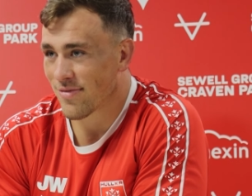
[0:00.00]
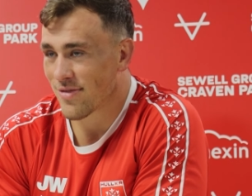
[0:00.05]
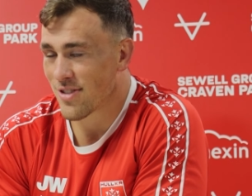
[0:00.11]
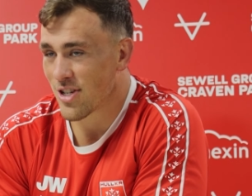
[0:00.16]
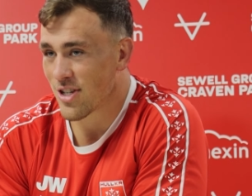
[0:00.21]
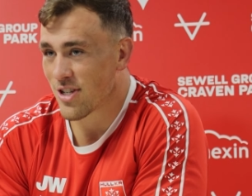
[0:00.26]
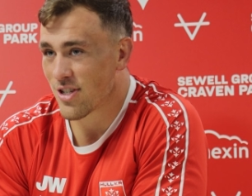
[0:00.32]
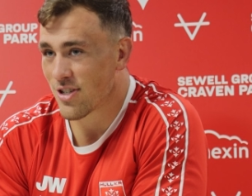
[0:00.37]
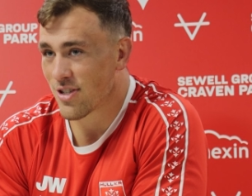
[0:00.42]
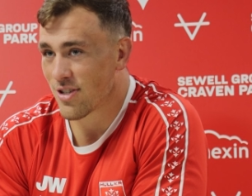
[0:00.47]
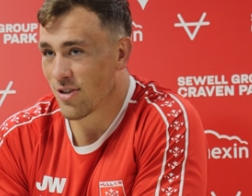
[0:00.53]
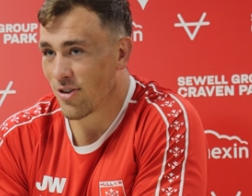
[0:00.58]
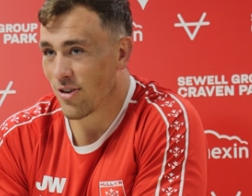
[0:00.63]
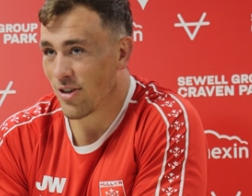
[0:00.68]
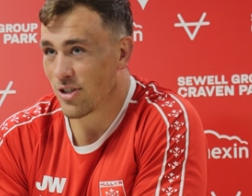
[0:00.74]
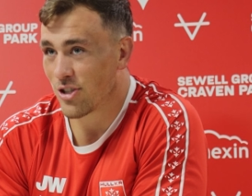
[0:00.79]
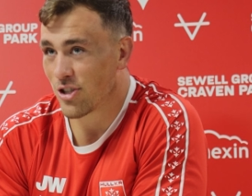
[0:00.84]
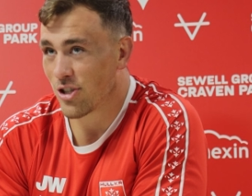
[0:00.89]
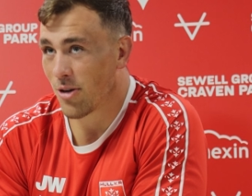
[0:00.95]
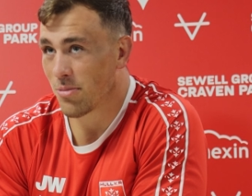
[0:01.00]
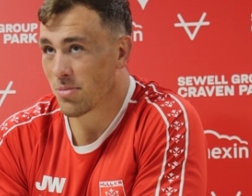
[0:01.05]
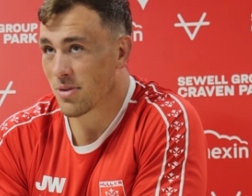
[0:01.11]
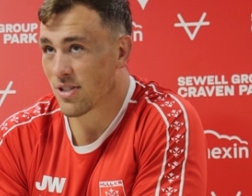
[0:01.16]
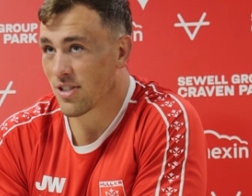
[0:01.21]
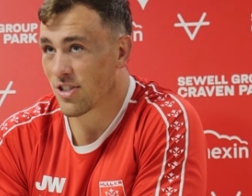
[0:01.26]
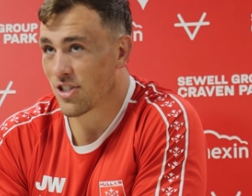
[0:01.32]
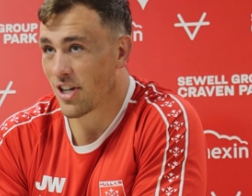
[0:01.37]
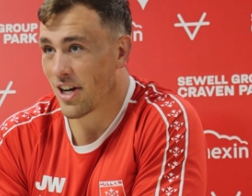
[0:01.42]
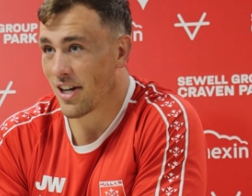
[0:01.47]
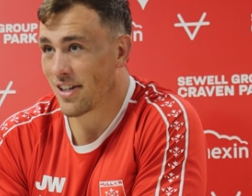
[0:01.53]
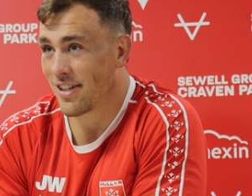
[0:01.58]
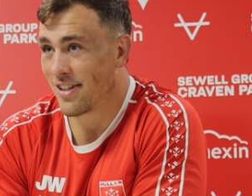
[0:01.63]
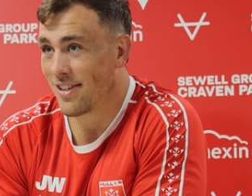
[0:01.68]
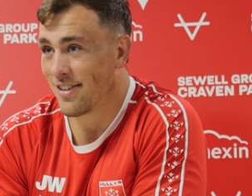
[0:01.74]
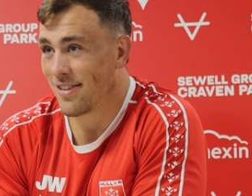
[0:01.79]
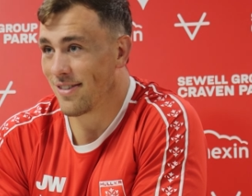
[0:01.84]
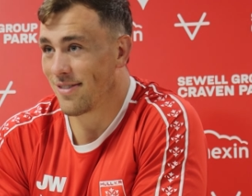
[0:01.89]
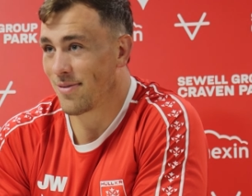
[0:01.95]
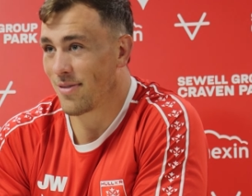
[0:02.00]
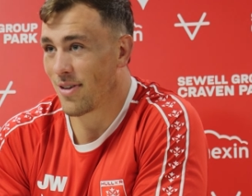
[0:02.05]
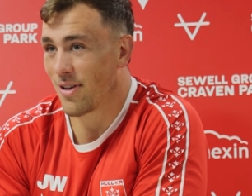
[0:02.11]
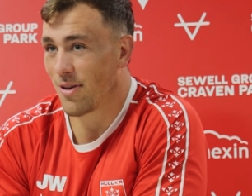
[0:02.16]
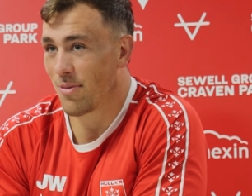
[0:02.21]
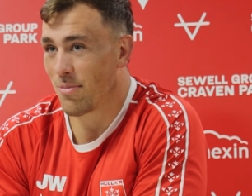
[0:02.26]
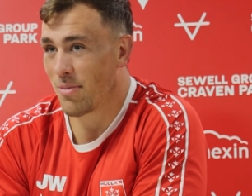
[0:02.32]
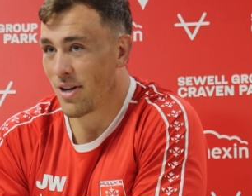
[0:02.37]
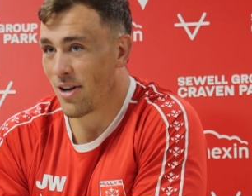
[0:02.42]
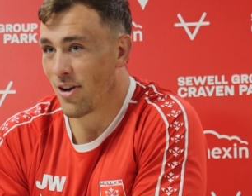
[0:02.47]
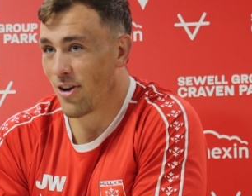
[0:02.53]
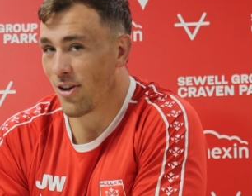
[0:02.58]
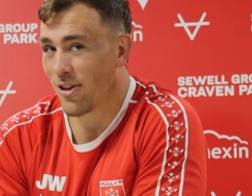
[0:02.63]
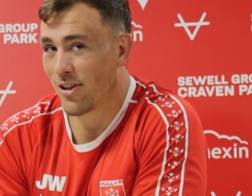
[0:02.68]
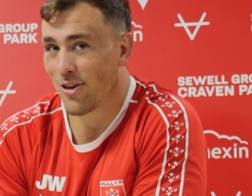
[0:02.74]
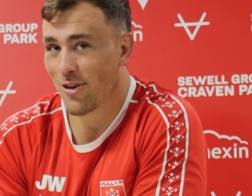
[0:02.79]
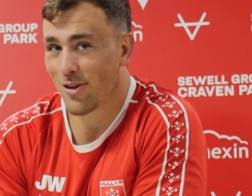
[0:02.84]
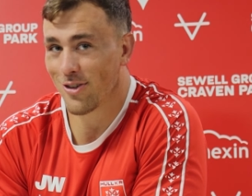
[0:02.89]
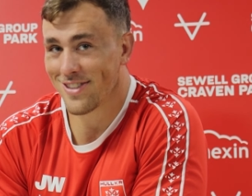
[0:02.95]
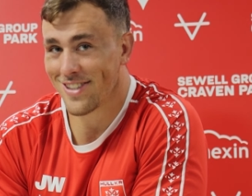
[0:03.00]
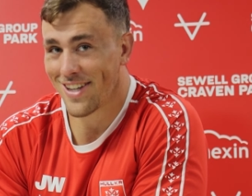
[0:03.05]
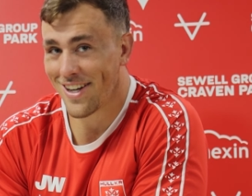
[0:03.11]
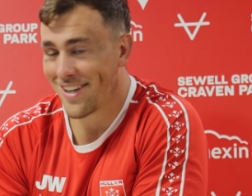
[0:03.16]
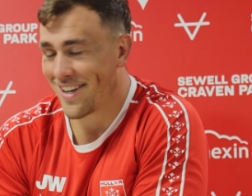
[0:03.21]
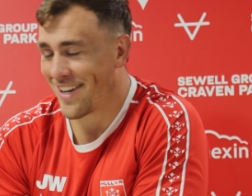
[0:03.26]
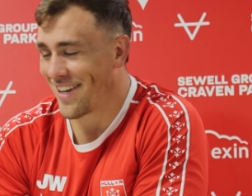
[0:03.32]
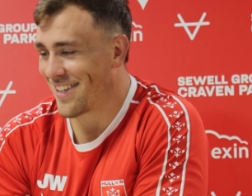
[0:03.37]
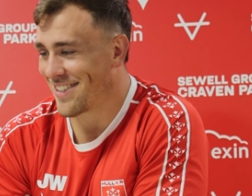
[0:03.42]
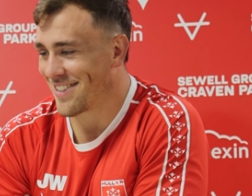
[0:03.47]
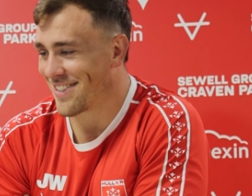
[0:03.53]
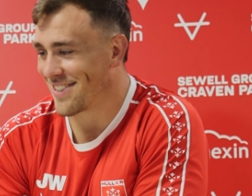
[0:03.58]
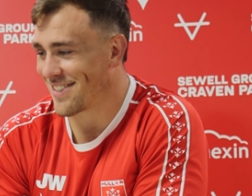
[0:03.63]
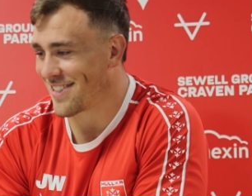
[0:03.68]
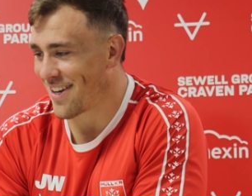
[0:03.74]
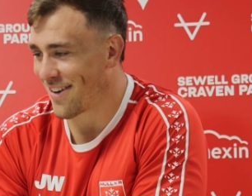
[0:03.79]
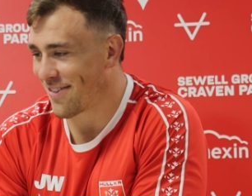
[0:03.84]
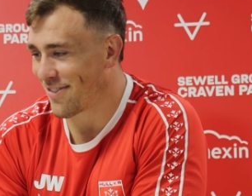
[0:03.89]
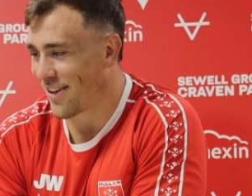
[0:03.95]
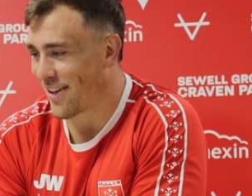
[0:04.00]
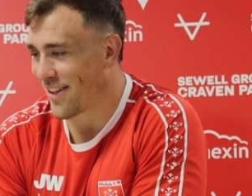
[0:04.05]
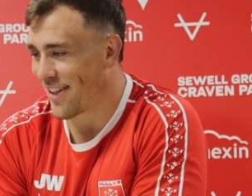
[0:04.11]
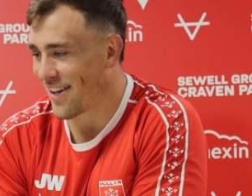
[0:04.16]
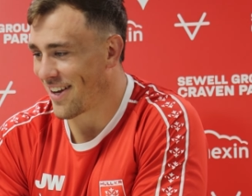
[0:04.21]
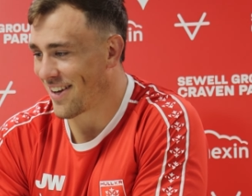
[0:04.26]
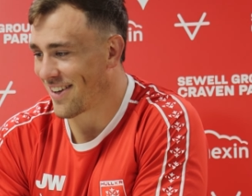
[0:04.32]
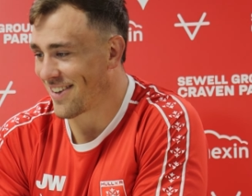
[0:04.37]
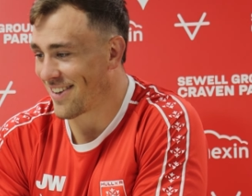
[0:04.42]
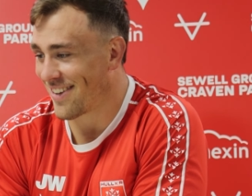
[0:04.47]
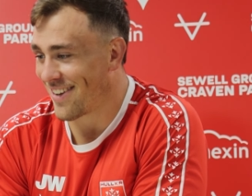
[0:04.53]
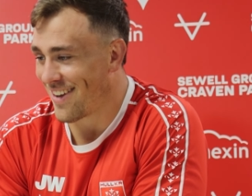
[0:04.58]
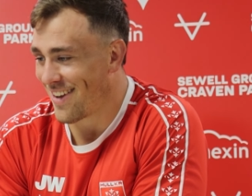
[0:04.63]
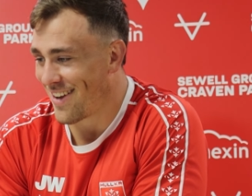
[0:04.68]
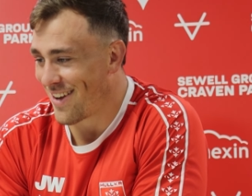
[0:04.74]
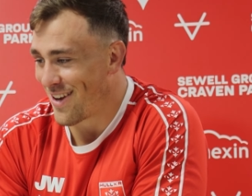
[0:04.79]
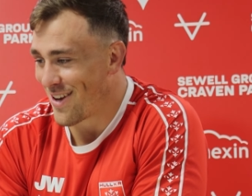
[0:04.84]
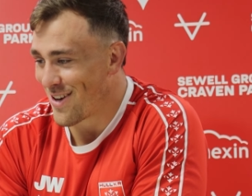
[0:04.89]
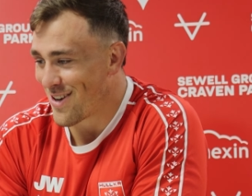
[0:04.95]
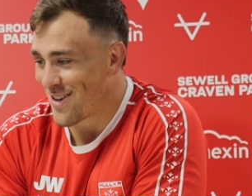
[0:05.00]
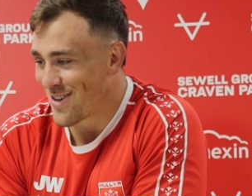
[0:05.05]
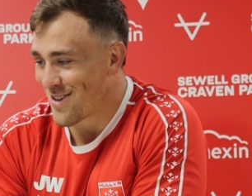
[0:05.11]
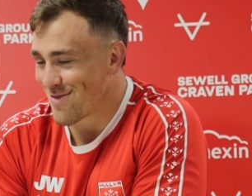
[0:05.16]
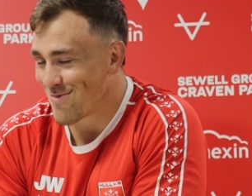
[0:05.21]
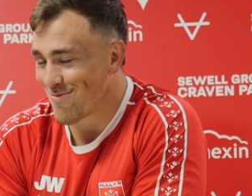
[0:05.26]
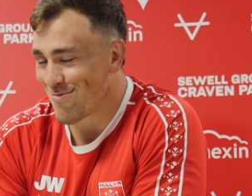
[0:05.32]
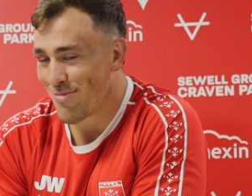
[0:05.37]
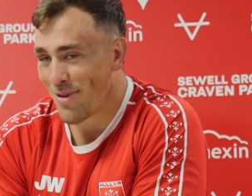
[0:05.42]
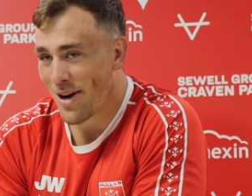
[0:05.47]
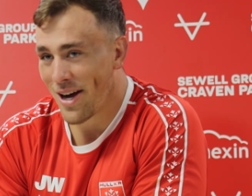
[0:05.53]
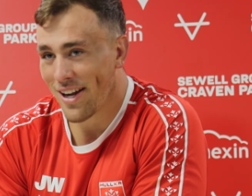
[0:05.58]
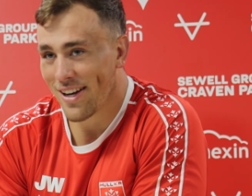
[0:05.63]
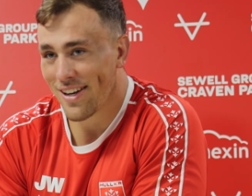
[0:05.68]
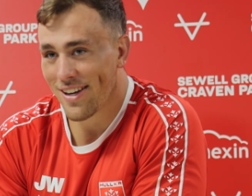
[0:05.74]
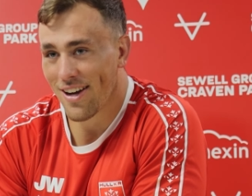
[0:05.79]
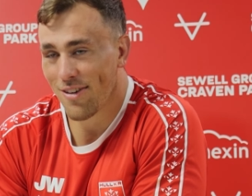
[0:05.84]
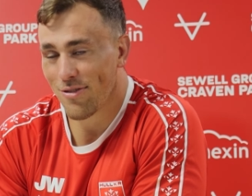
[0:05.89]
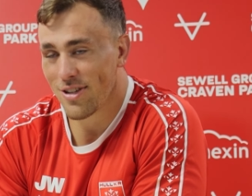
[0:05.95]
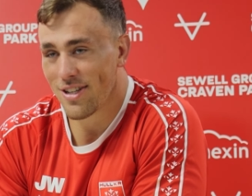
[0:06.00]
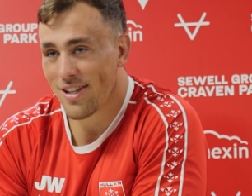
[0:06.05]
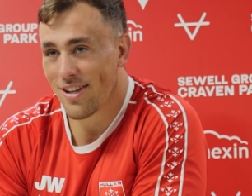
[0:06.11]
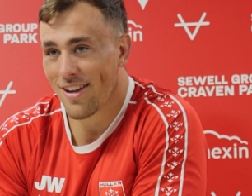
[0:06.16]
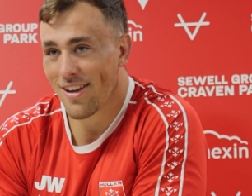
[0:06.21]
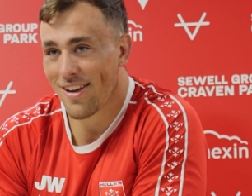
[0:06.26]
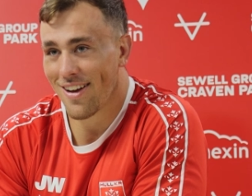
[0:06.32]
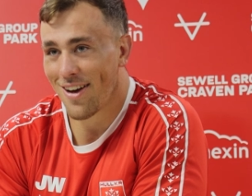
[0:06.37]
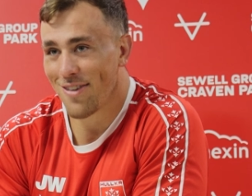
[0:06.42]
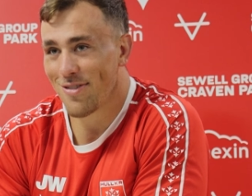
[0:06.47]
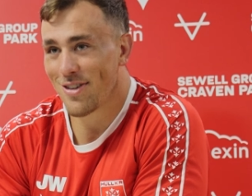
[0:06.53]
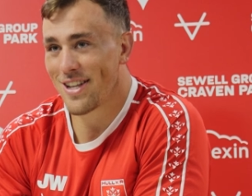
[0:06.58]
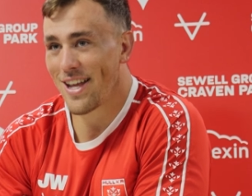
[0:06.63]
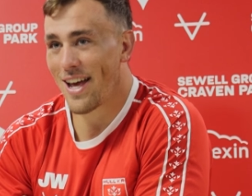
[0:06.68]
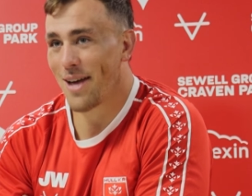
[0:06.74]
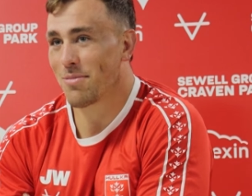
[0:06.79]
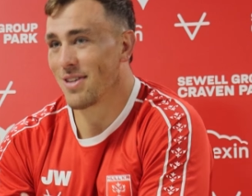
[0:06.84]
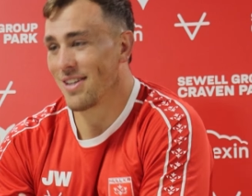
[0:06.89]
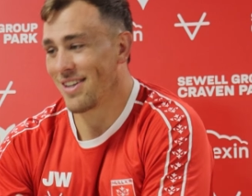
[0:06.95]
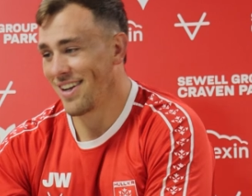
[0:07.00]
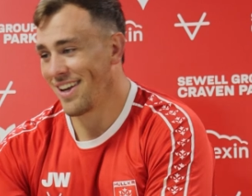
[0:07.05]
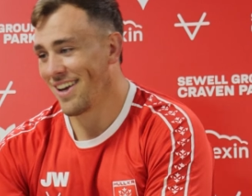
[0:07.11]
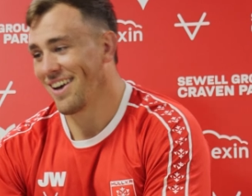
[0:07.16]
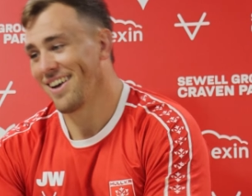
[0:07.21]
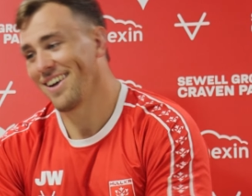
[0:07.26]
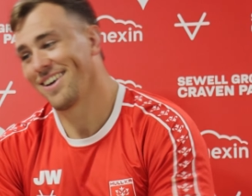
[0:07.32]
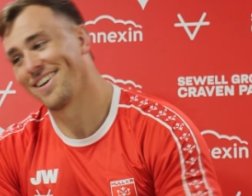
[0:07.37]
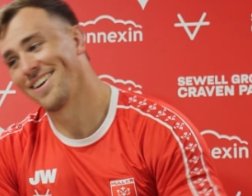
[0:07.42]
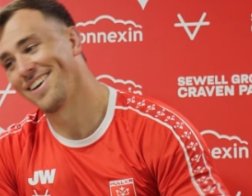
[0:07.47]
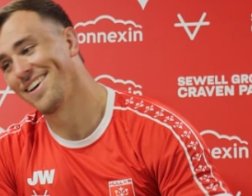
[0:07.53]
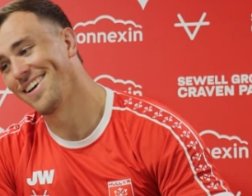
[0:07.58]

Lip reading: just sort of shops shutting a bit earlier on Sundays and stuff like that. But I've adapted now.